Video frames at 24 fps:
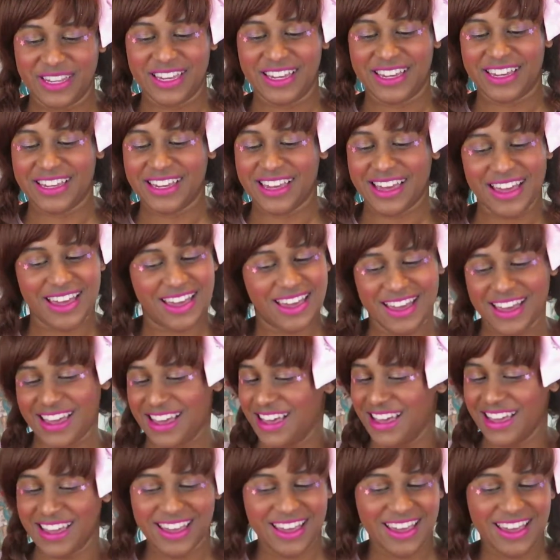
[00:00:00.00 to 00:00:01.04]
Like,
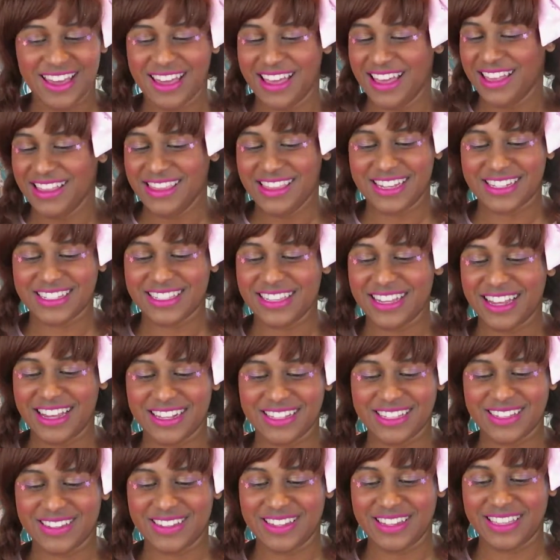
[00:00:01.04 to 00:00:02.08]
that's
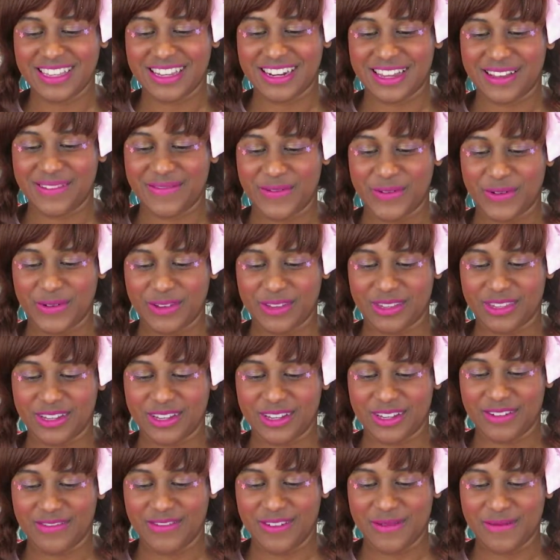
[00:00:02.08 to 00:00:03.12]
not something that I focus
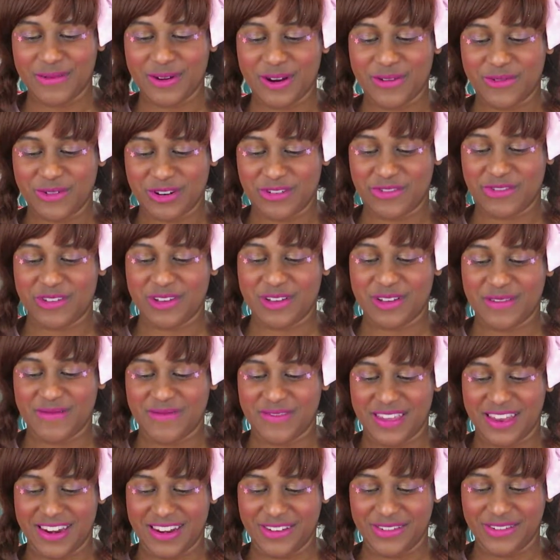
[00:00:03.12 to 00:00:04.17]
on. Vampire
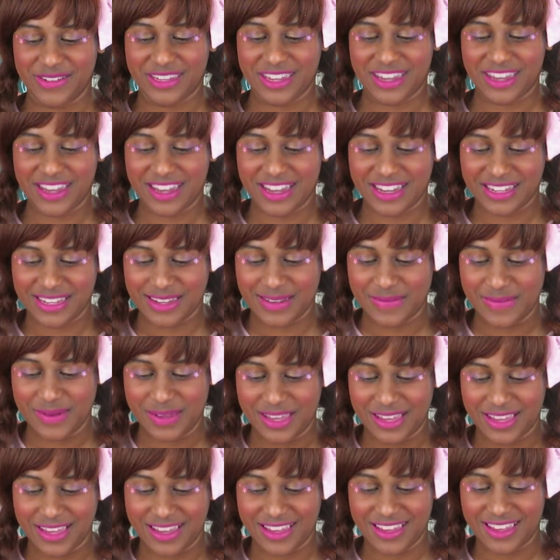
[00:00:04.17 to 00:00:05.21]
Realm, I know it's
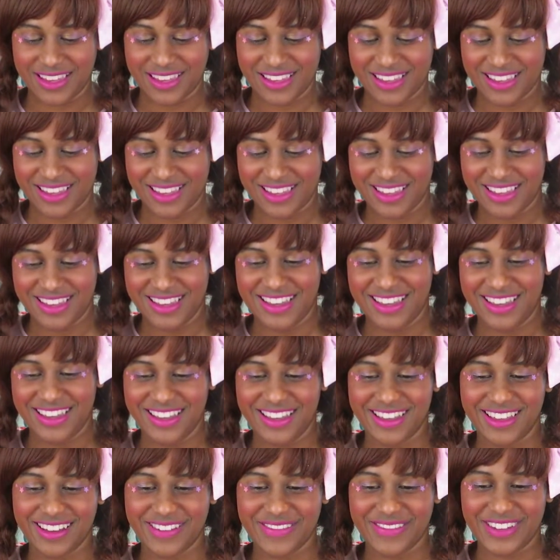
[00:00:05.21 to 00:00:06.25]

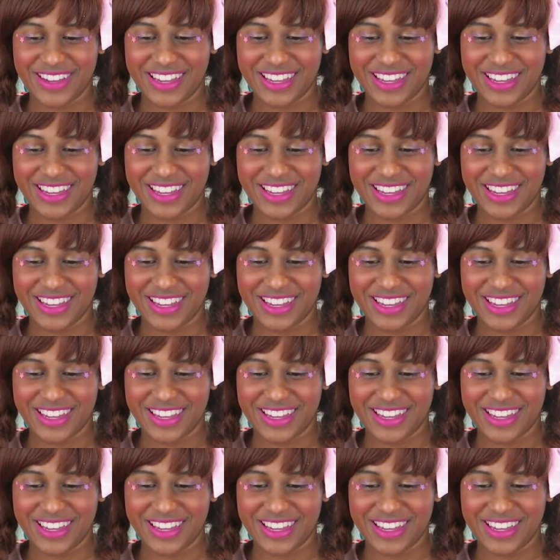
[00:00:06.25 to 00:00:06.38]
AATP